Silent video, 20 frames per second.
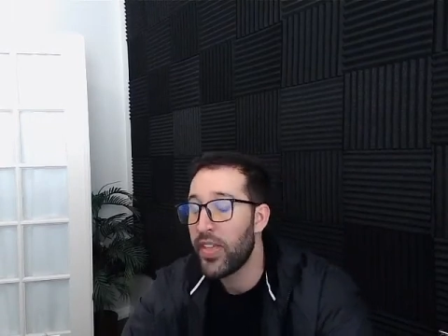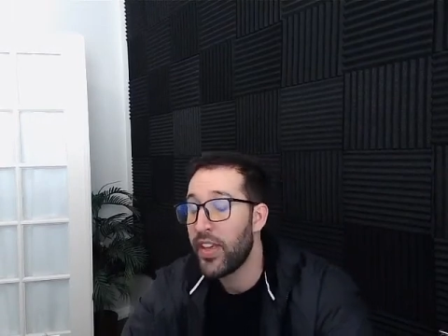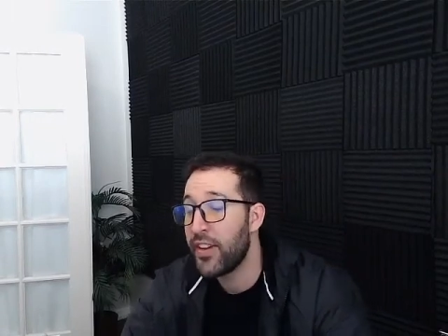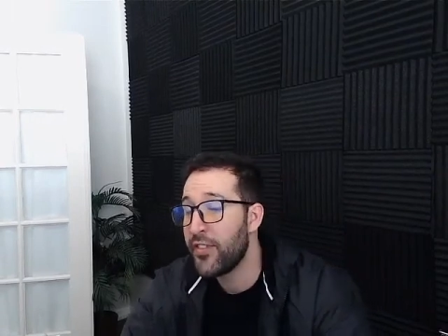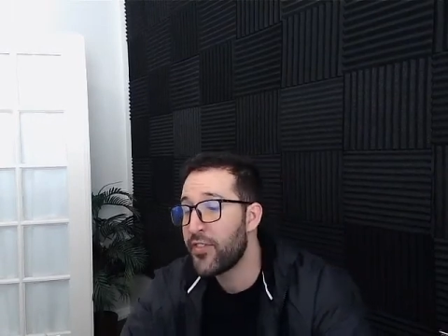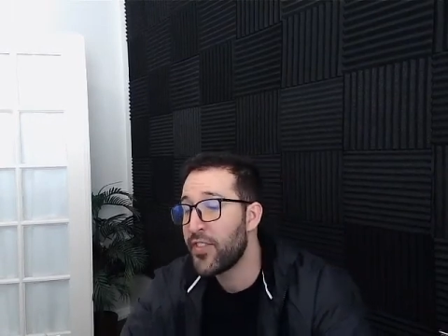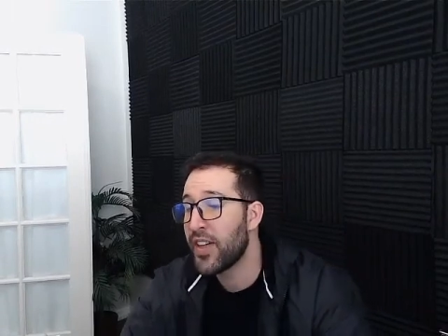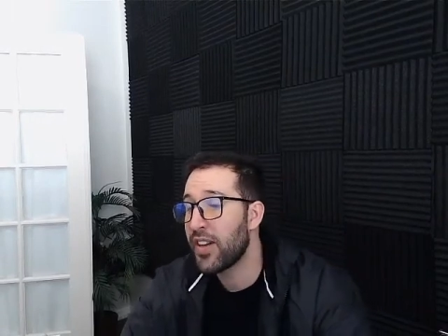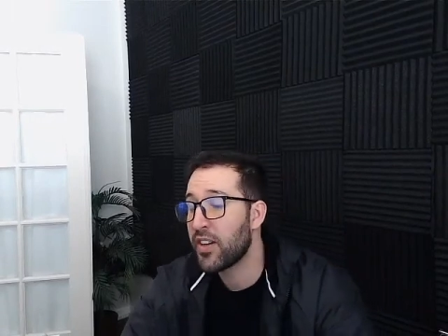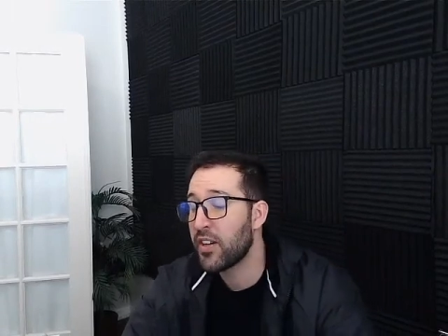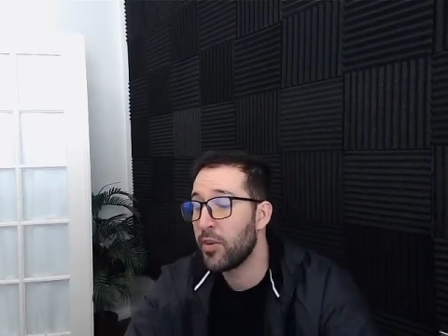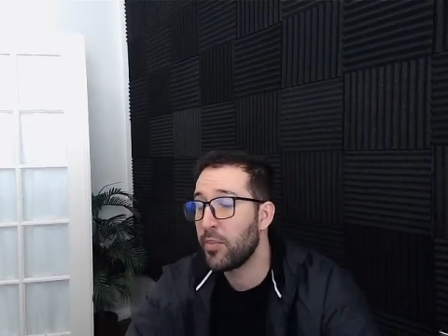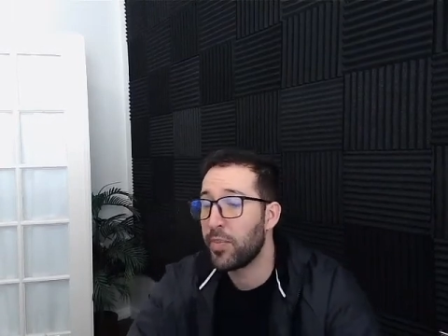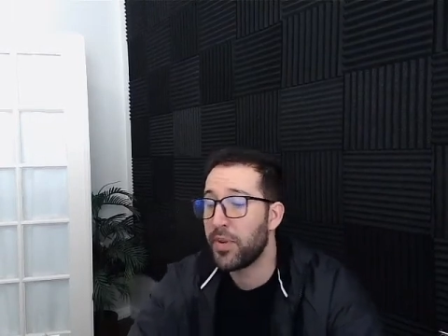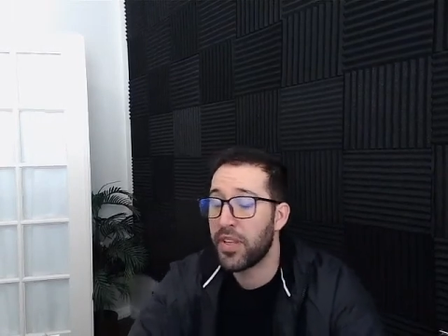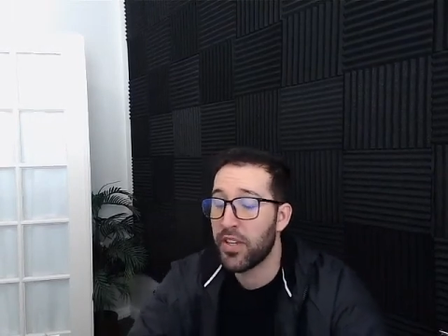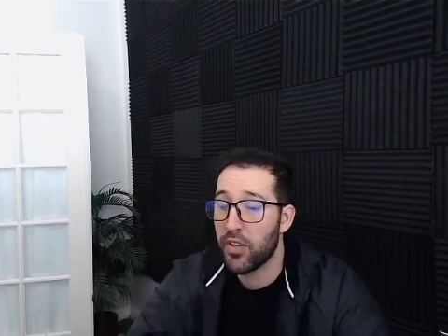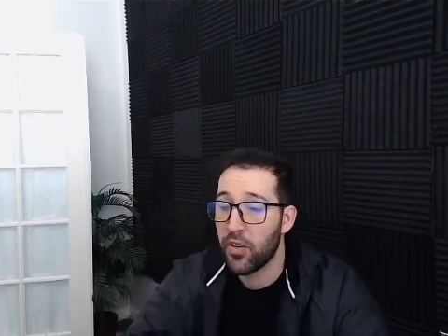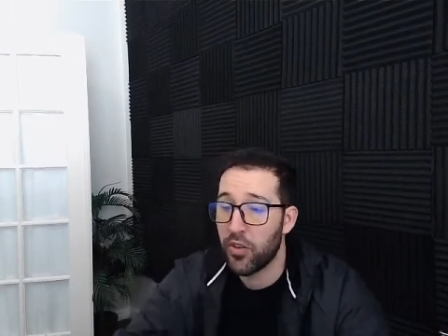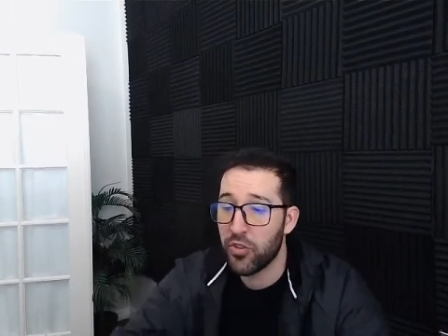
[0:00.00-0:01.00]
if that
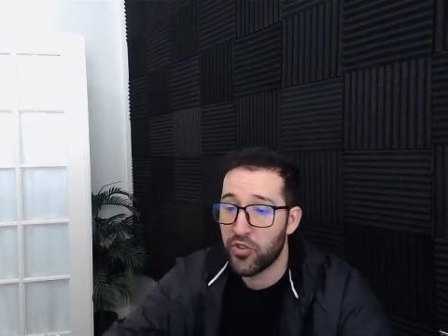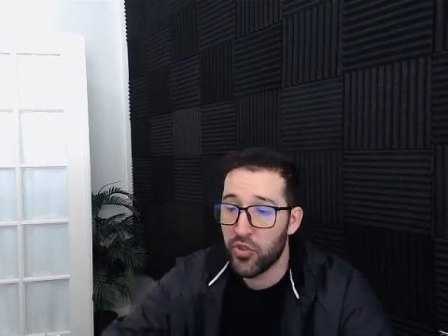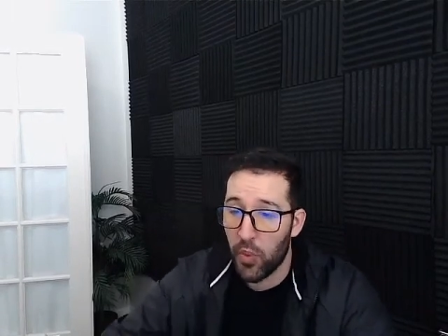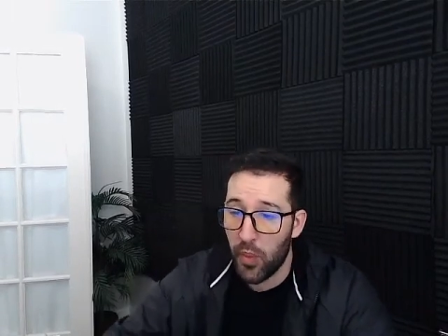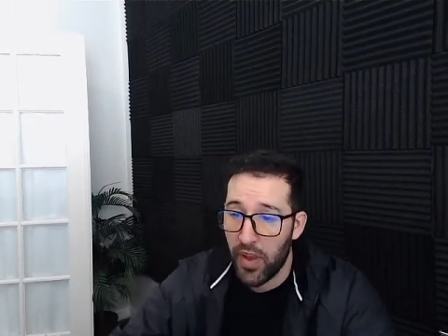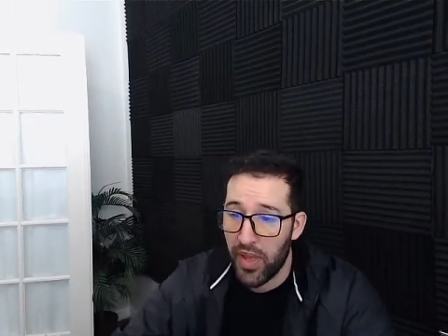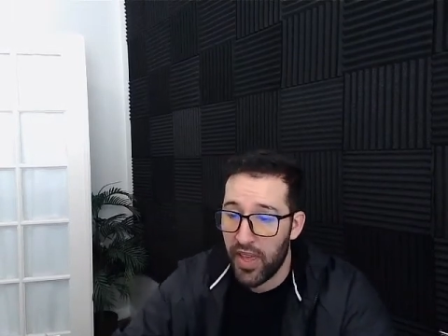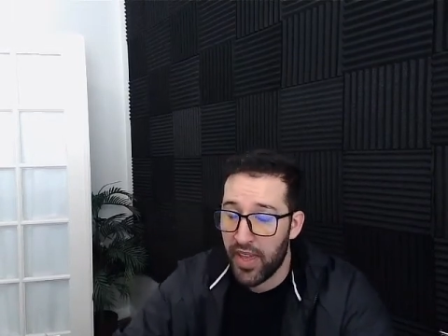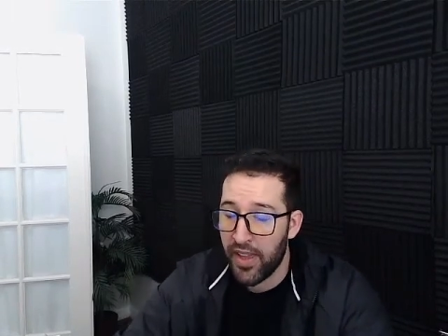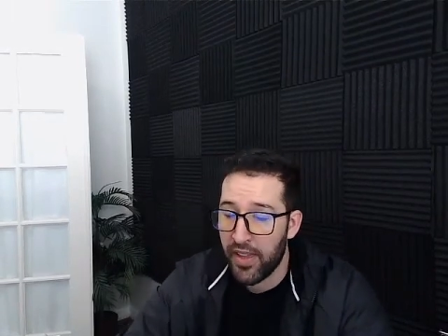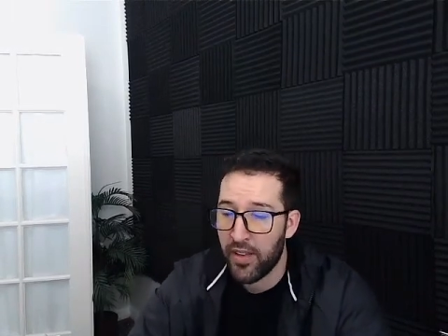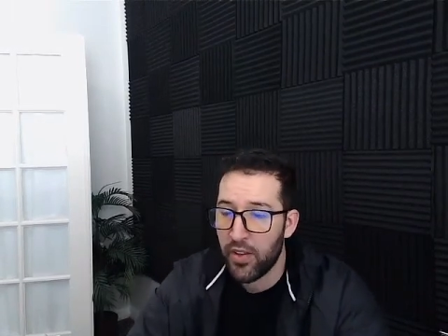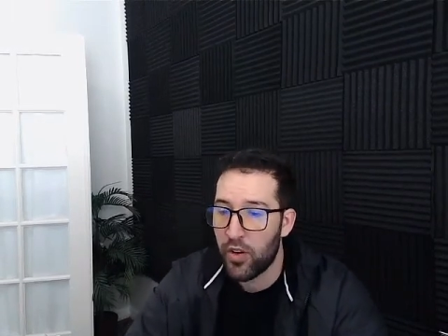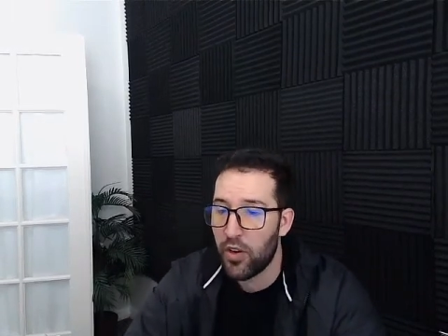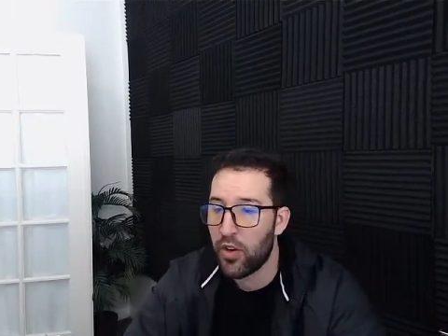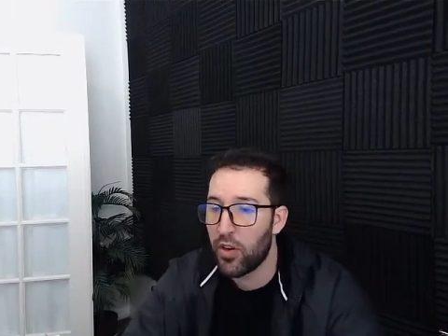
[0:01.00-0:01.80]
company goes away,